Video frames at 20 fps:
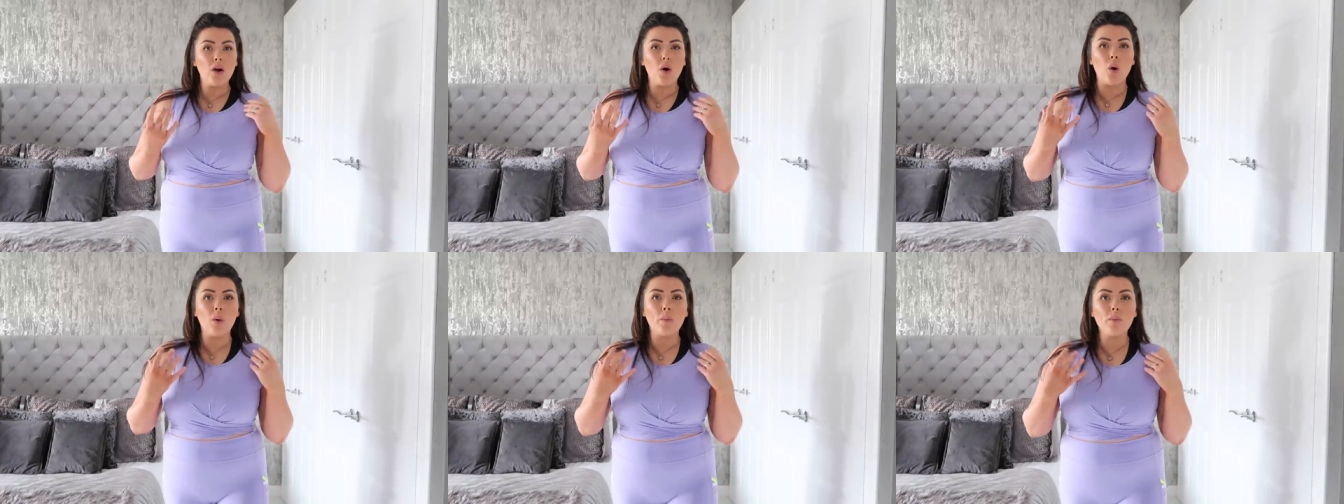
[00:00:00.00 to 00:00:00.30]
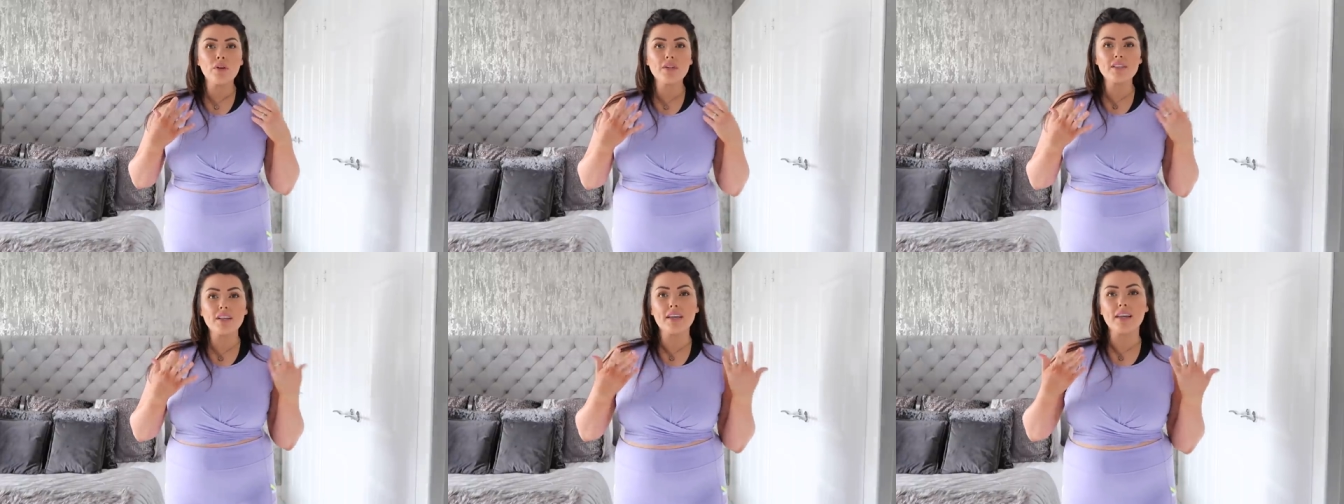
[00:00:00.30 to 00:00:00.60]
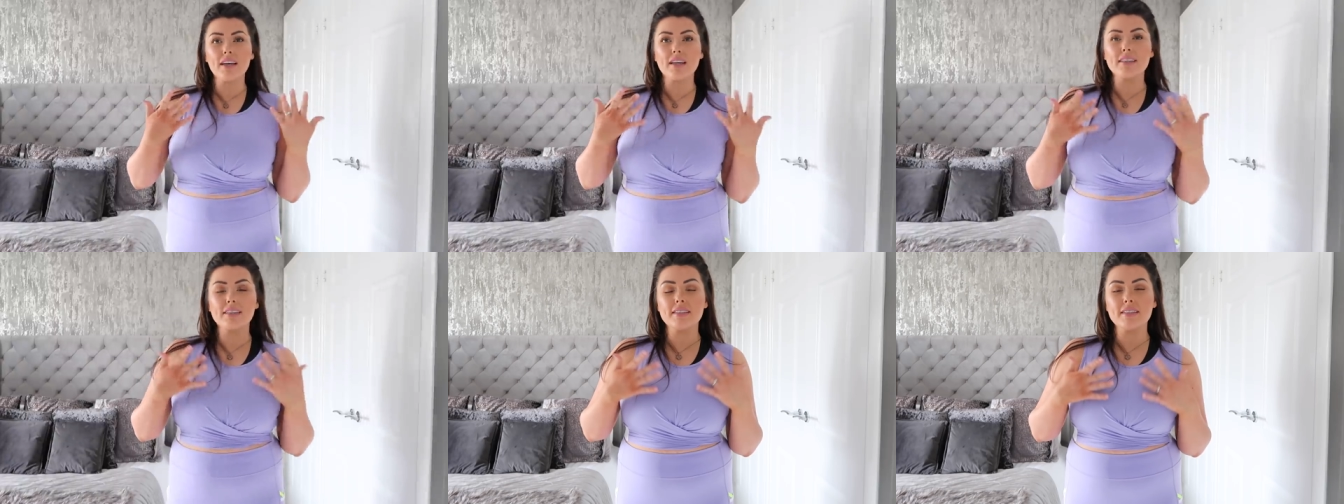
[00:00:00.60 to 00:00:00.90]
almost
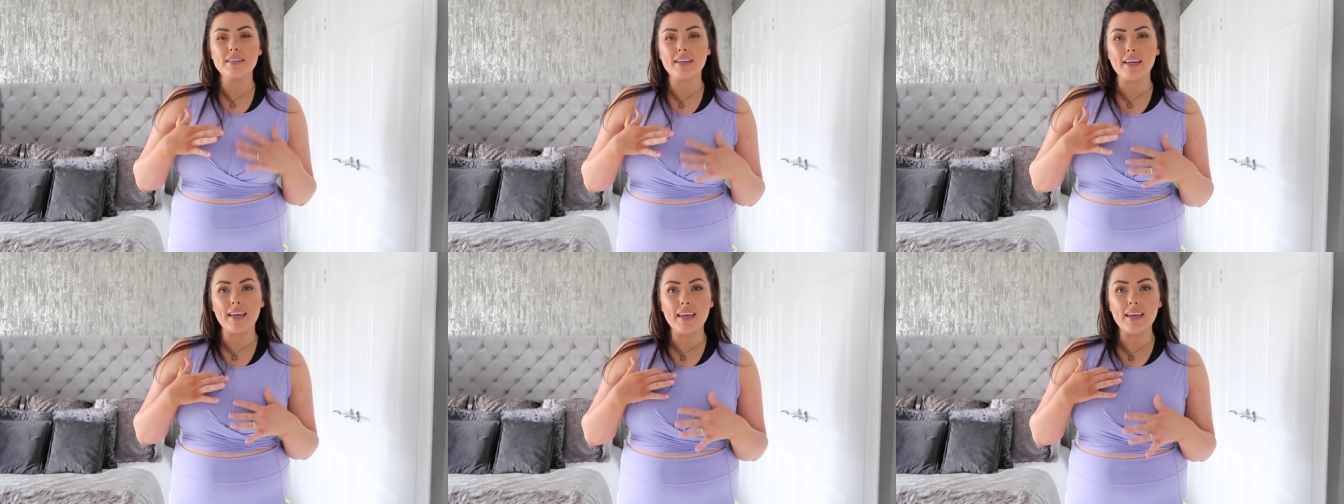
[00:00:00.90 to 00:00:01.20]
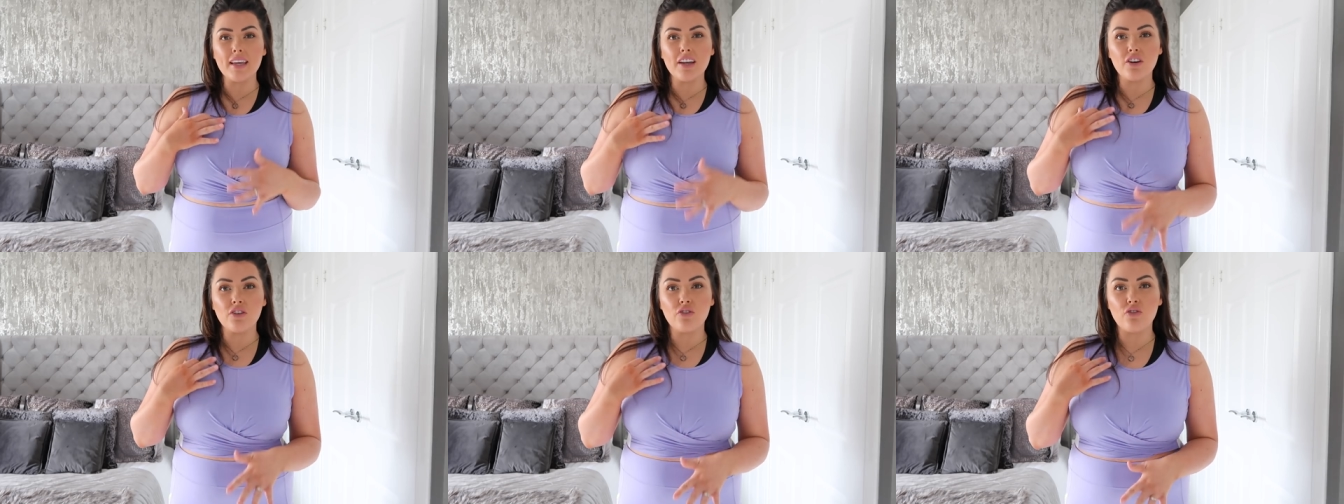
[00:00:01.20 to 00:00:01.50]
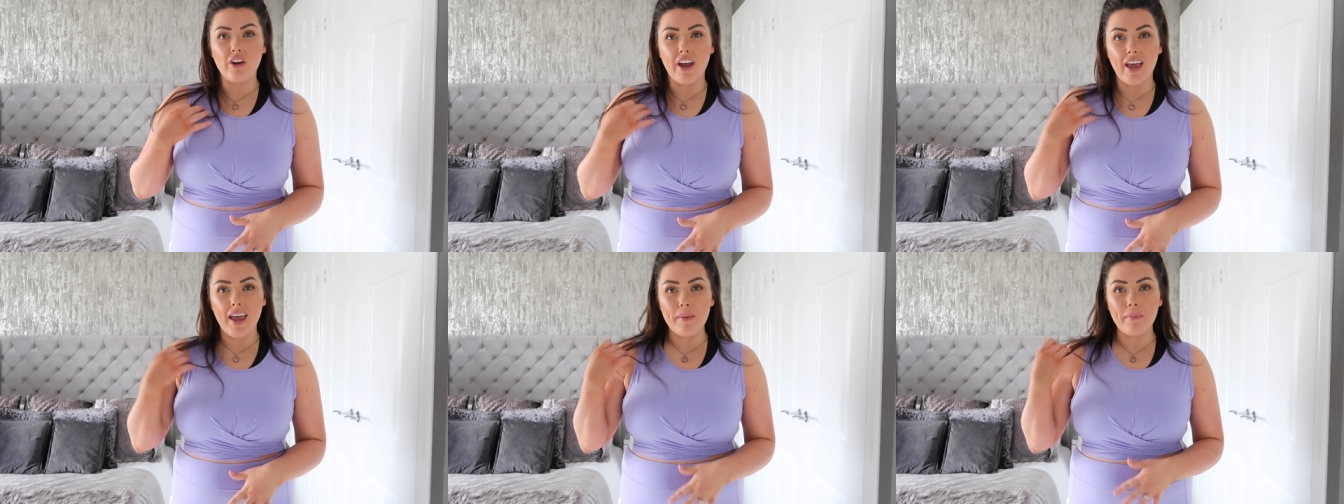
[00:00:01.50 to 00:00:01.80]
like a slight
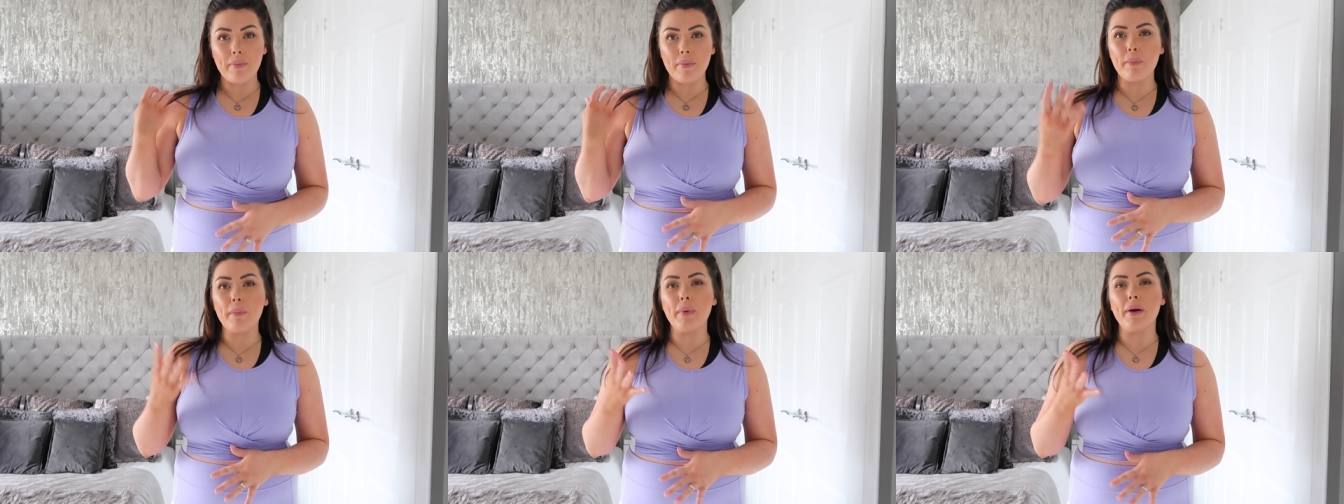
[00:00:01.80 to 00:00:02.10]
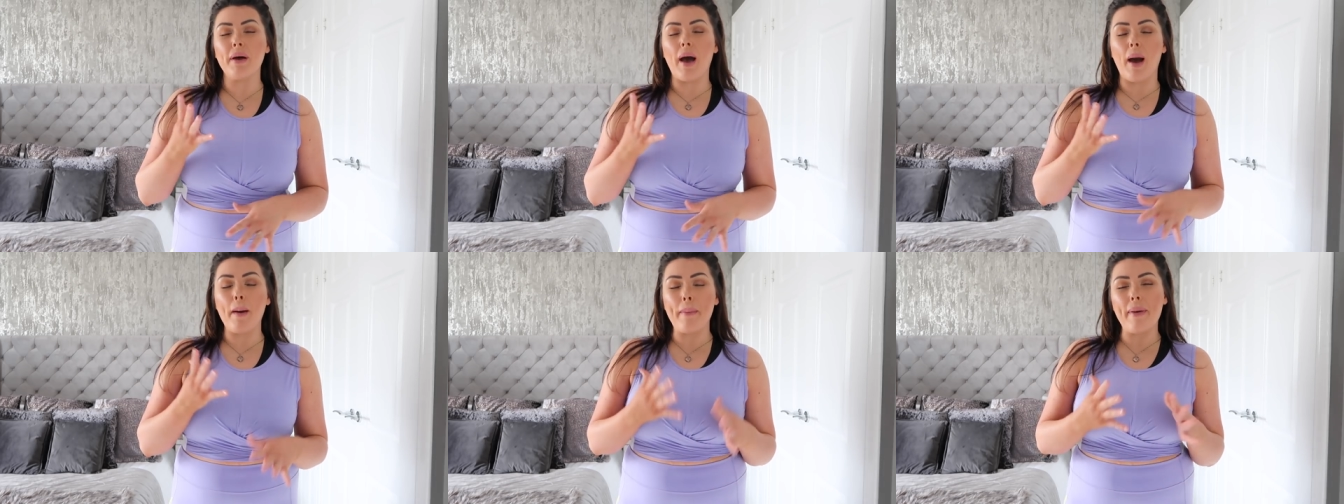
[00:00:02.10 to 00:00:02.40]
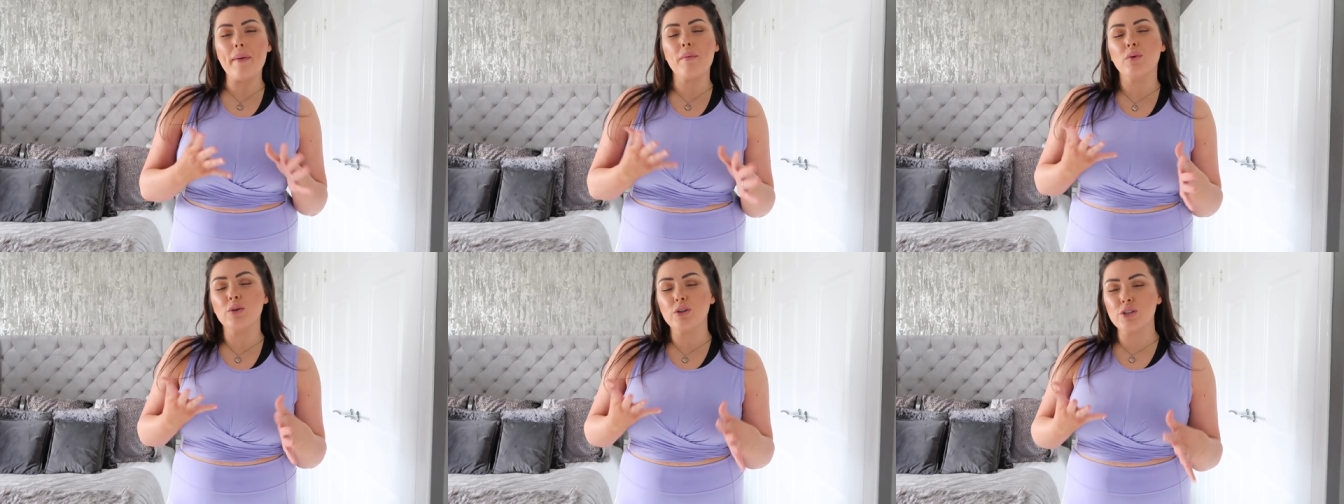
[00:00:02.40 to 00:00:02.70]
crepe, but a
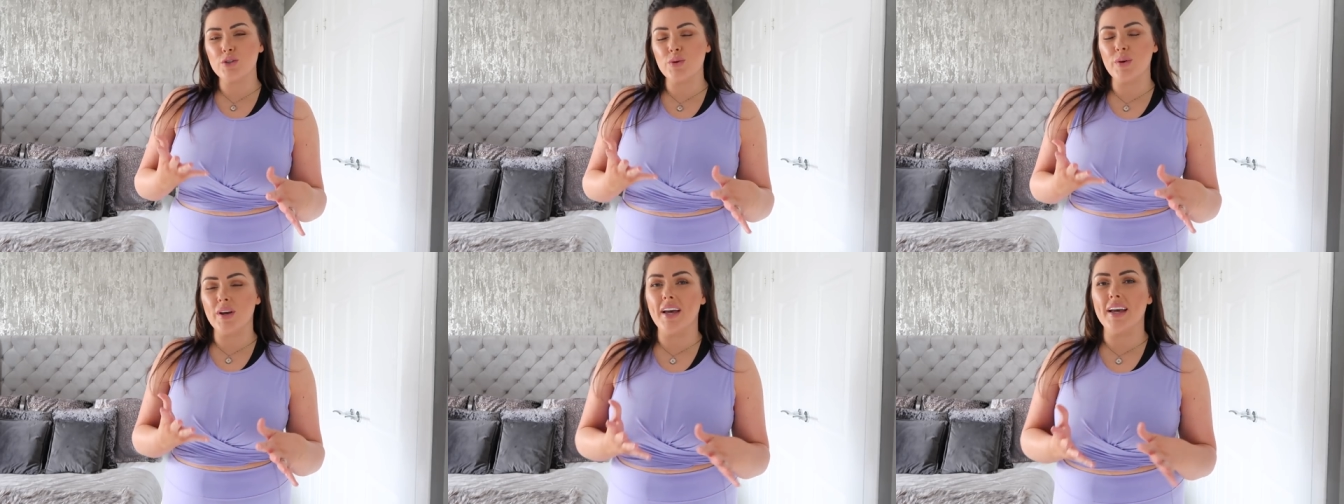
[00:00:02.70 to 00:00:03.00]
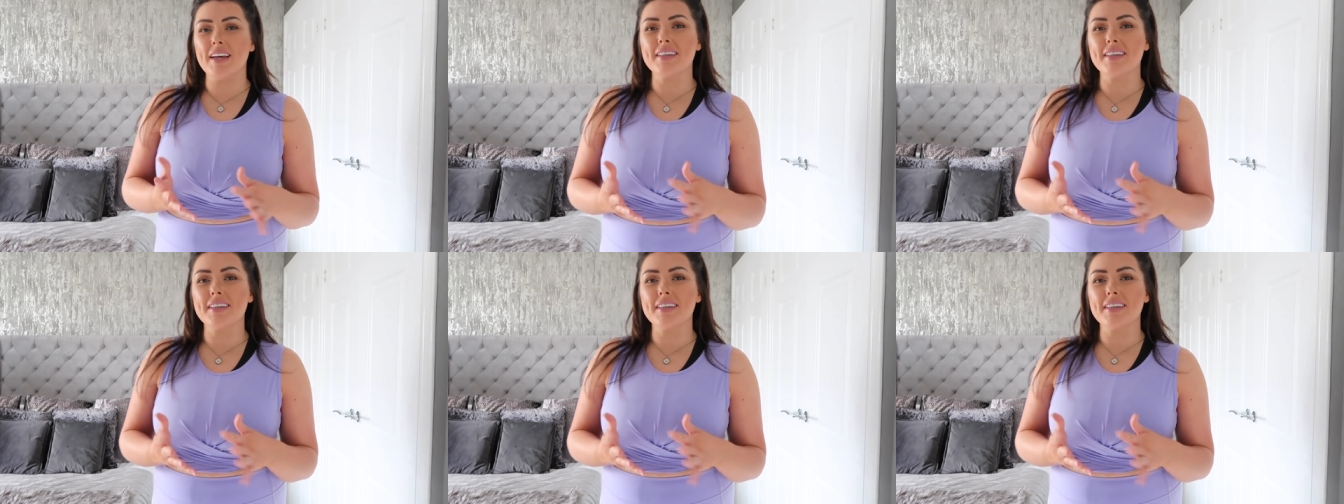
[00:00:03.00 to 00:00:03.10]
bit more to it.